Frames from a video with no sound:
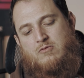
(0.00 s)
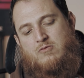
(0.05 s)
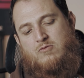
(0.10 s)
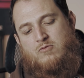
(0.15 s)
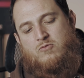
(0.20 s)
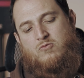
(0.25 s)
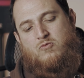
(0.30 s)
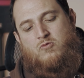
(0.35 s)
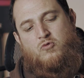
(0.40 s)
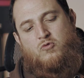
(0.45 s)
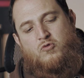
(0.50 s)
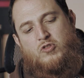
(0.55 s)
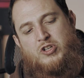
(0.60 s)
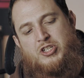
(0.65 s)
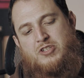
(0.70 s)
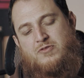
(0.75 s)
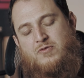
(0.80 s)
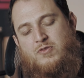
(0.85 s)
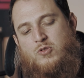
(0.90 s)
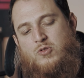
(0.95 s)

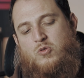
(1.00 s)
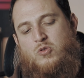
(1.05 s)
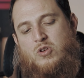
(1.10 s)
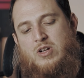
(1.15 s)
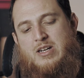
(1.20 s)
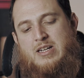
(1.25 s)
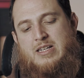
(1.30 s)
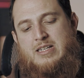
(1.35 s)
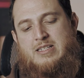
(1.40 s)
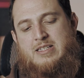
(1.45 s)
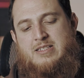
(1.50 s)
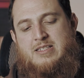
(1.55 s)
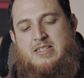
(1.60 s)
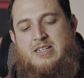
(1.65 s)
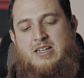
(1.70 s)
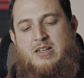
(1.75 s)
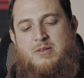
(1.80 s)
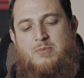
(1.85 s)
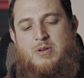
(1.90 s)
which floral is there,